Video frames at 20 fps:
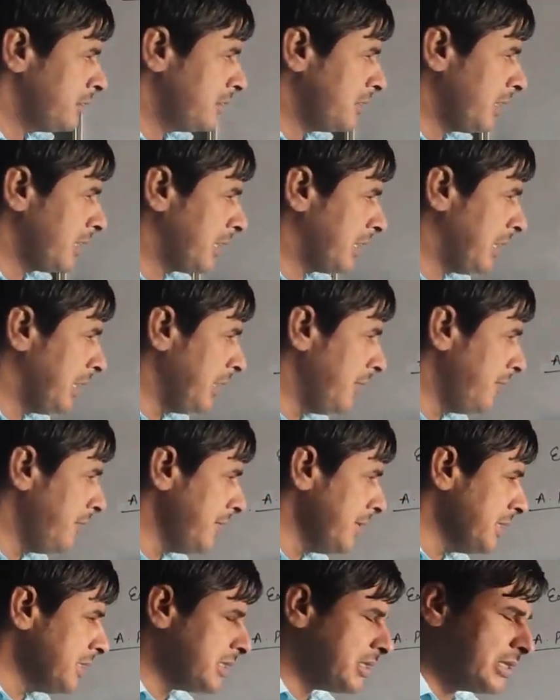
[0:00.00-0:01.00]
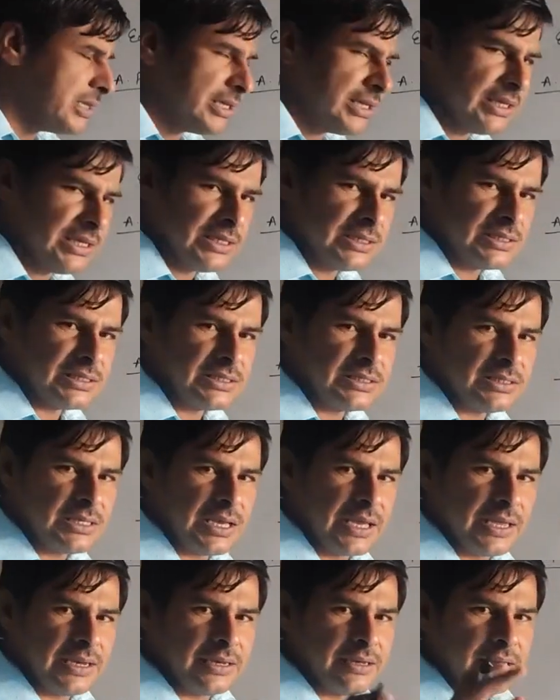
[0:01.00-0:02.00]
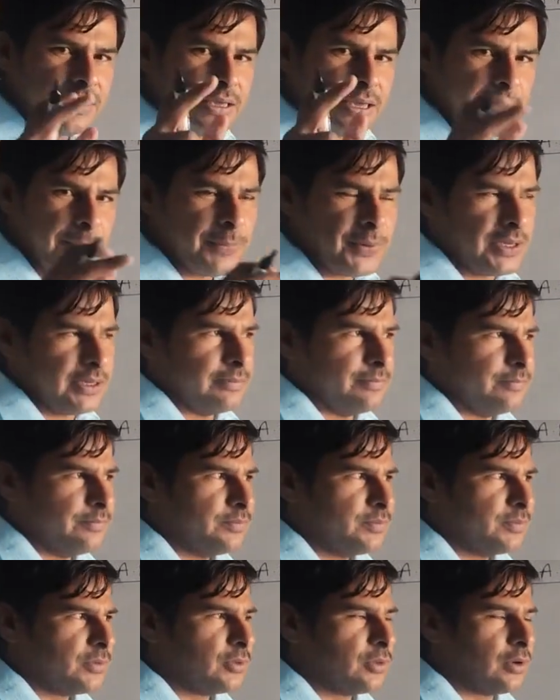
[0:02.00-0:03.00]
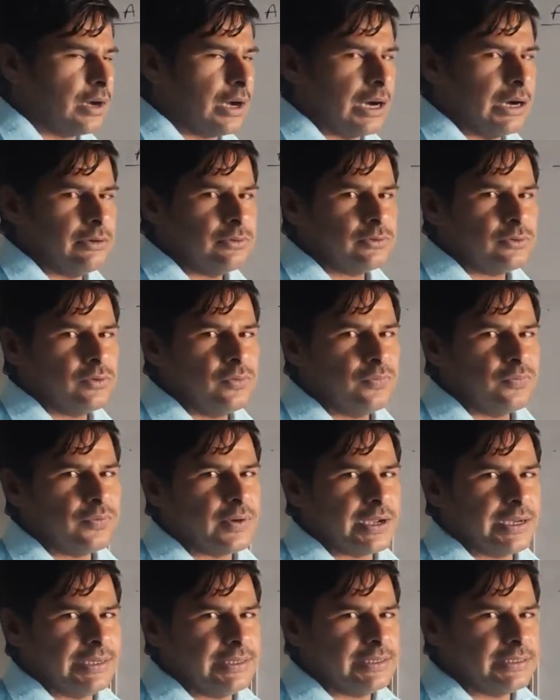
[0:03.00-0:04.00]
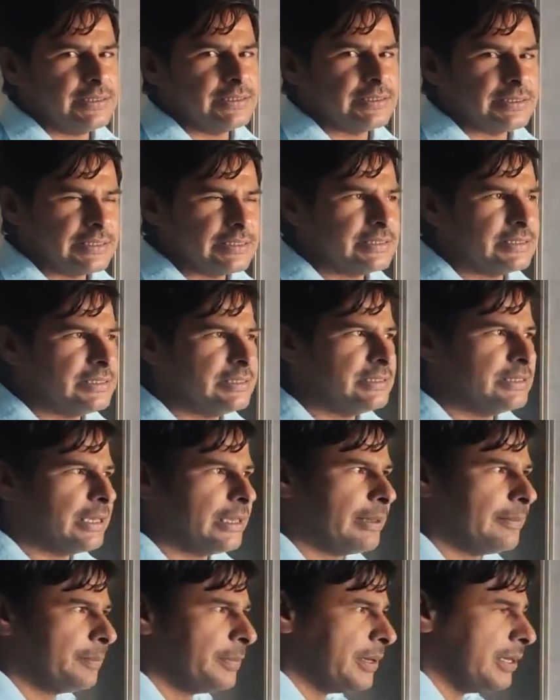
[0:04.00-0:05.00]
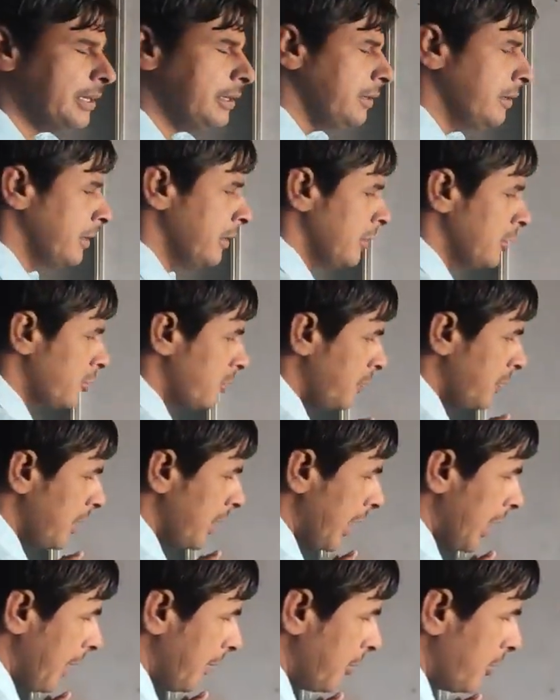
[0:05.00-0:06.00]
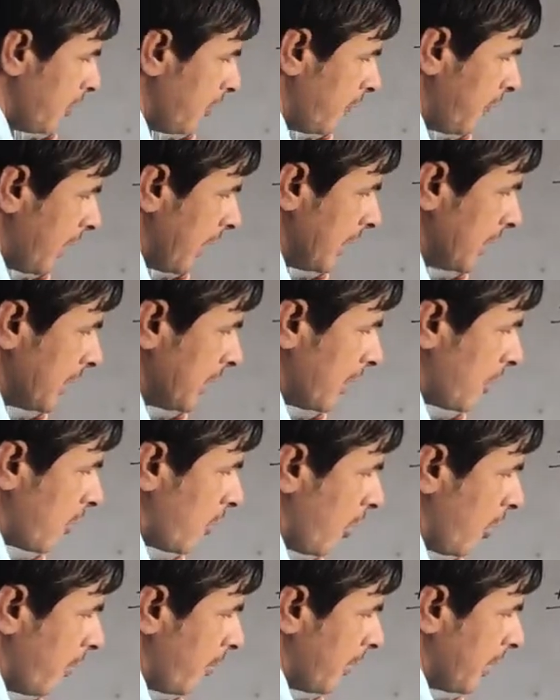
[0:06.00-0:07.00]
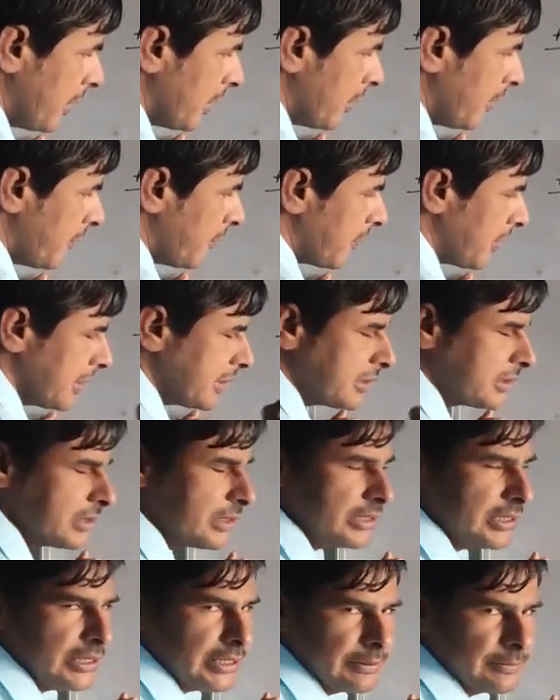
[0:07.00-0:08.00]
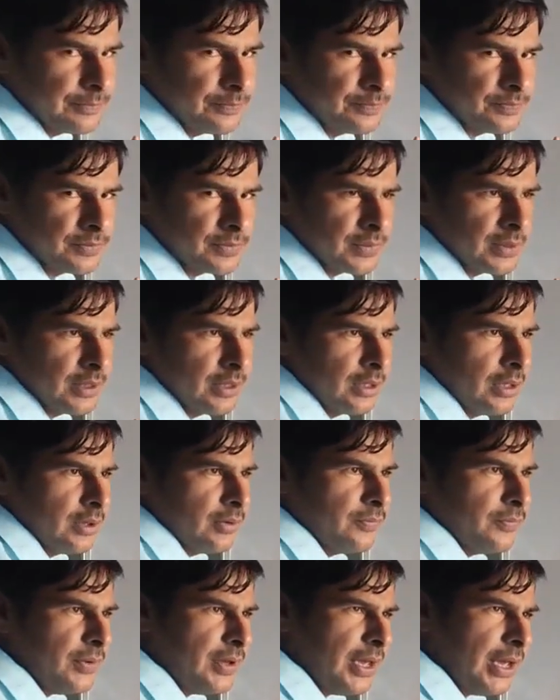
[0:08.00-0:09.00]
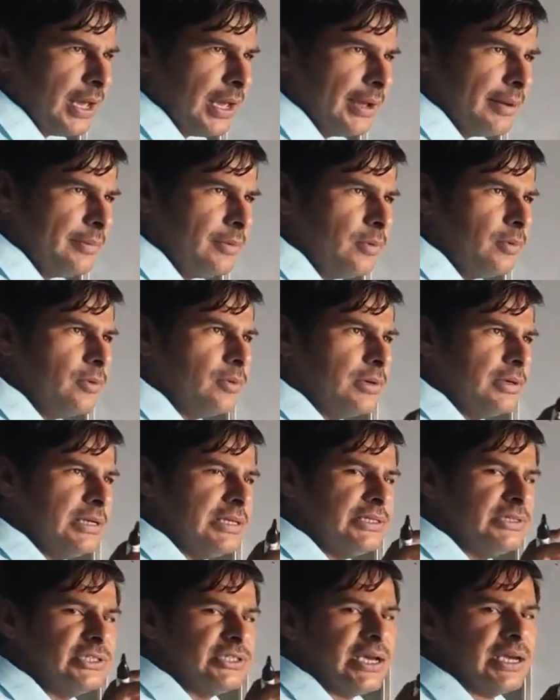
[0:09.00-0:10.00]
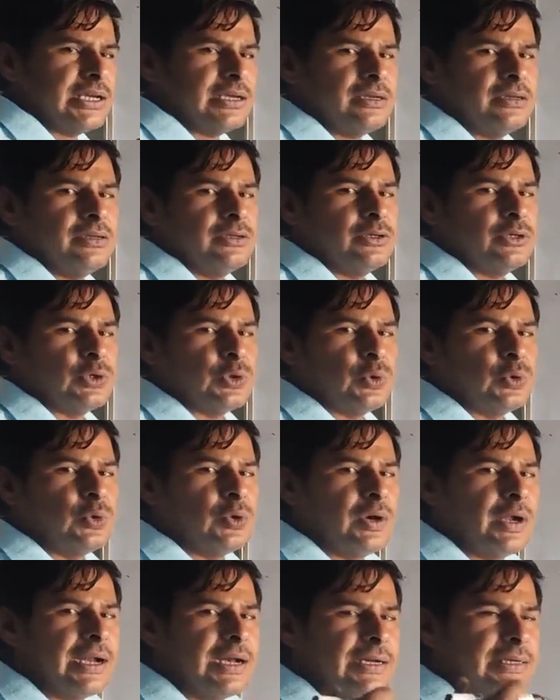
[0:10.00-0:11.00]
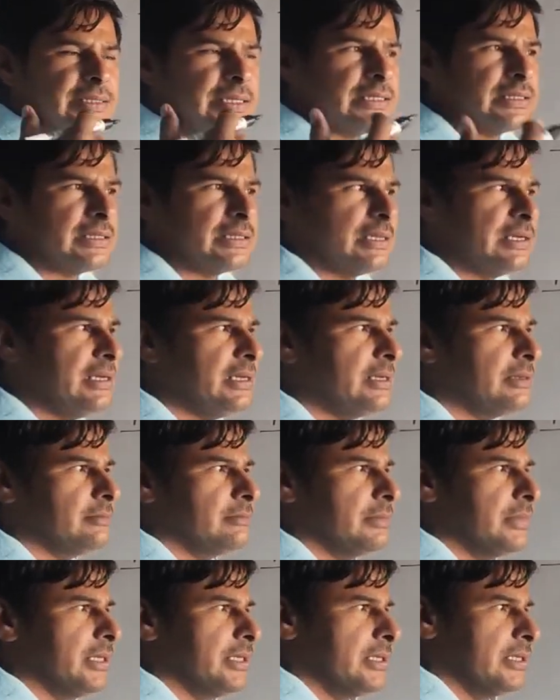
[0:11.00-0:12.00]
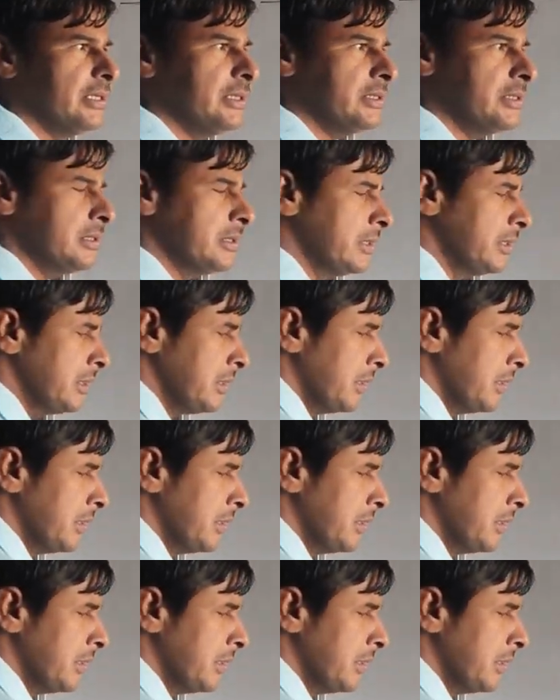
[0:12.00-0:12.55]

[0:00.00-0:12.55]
the given series is an AP, so how to find this is AP? So we have to find the common difference B. We have only checked 2 and the 3 numbers.